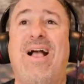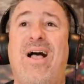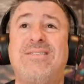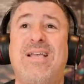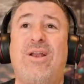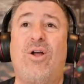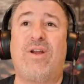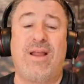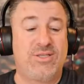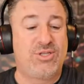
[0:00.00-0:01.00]
I'll send it over to
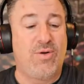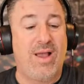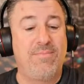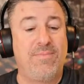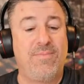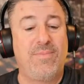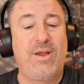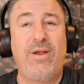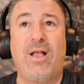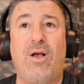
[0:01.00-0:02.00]
Instagram. Here
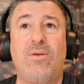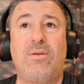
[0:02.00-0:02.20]
you go.